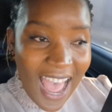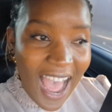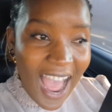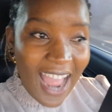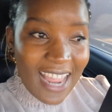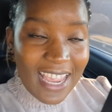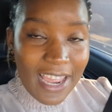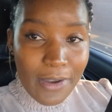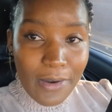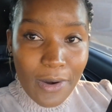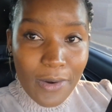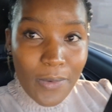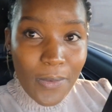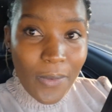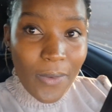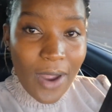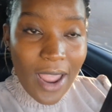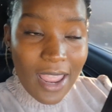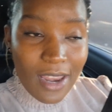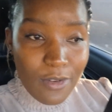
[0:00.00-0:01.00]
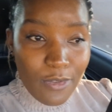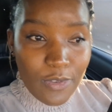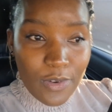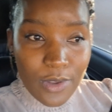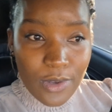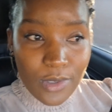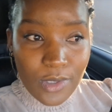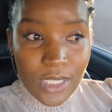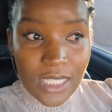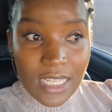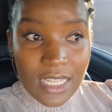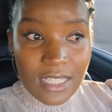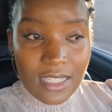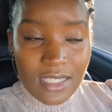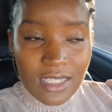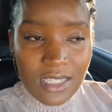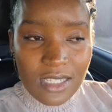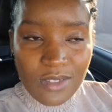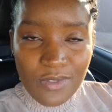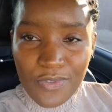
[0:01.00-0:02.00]
I cannot wait for you to see it.
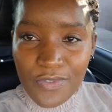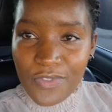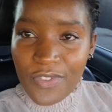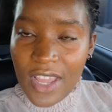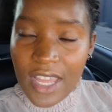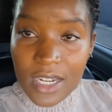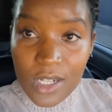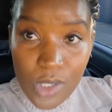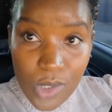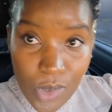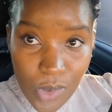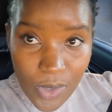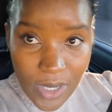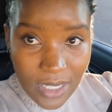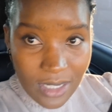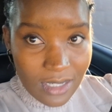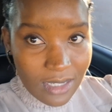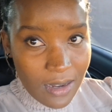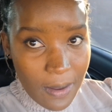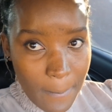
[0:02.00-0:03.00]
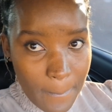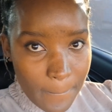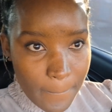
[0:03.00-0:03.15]
She's very sweet.